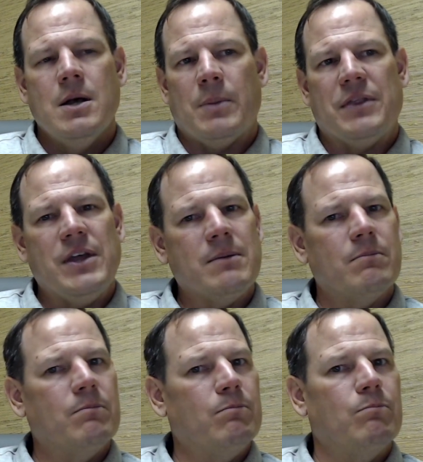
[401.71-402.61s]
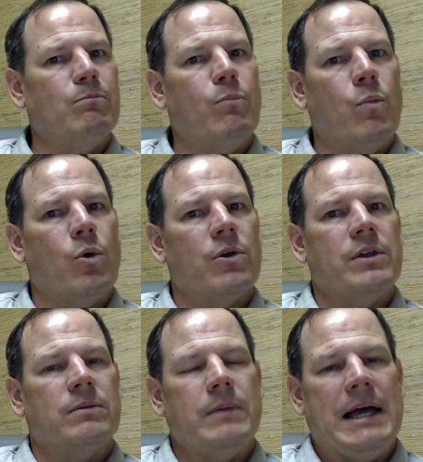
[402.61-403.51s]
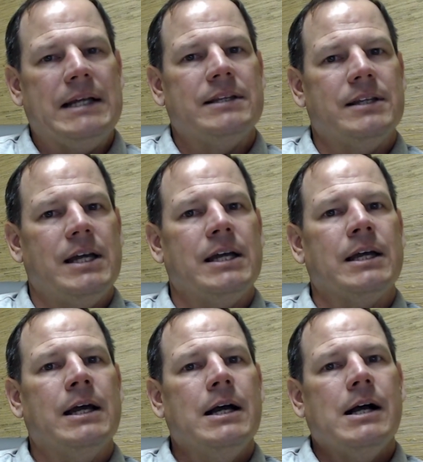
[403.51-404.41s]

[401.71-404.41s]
But I think more than anything,